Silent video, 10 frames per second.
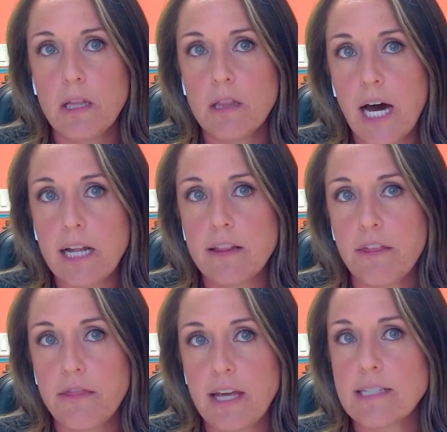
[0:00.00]
lot of the
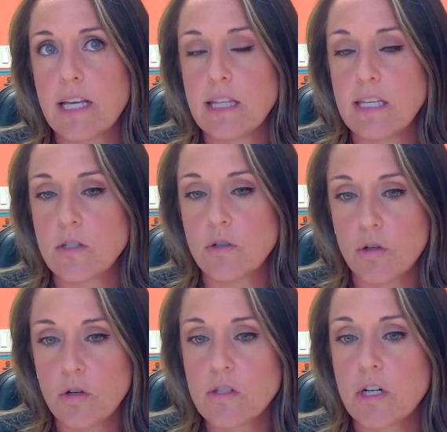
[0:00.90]
things that these
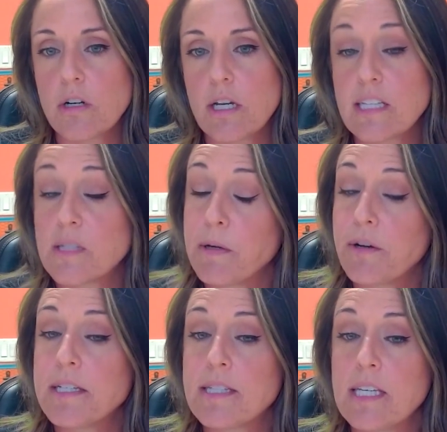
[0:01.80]
girls are
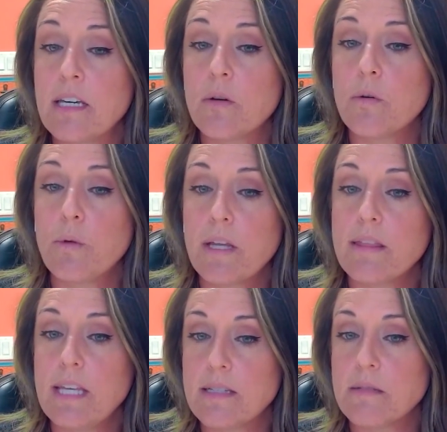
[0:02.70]
experiencing with
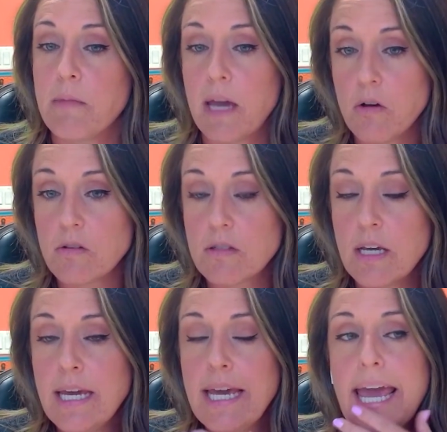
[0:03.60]
these males.
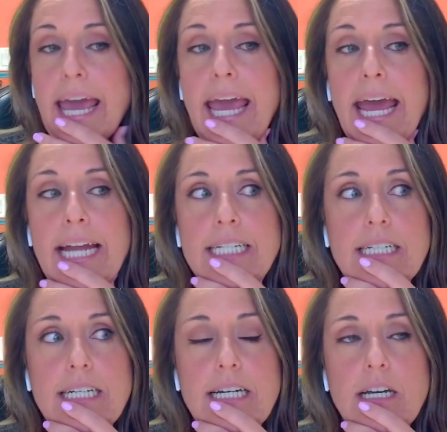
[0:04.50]
And
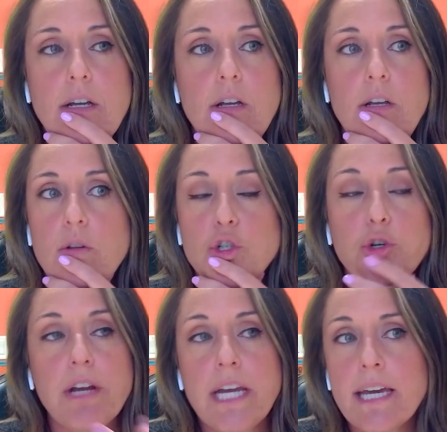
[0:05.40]

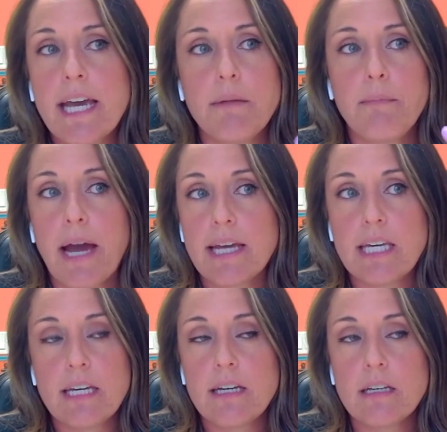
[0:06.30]
Tree and
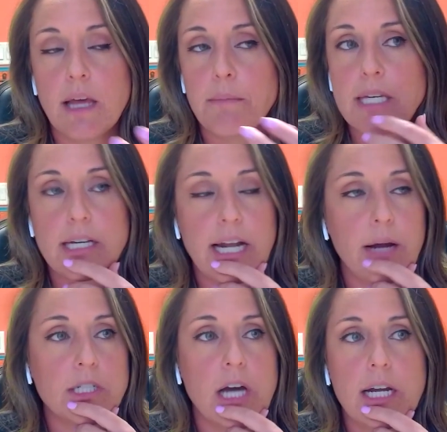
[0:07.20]
Becky Lemke and I
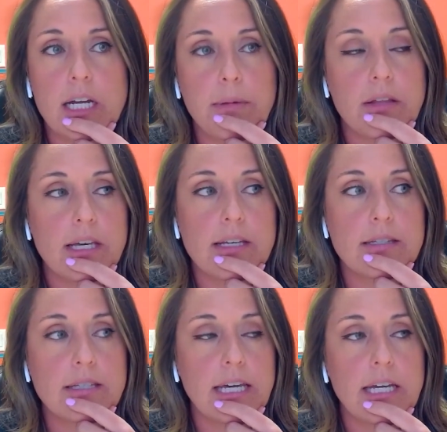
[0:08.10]
were talking about
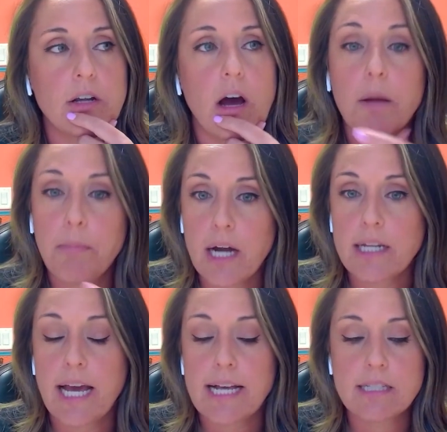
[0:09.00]
this in our
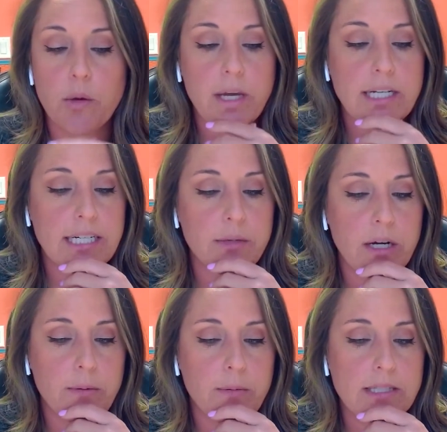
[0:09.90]
podcast that we did,
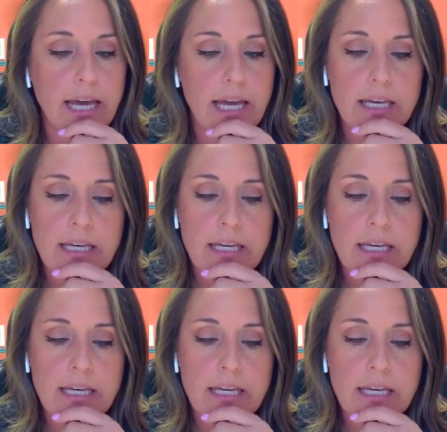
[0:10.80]
where it was like,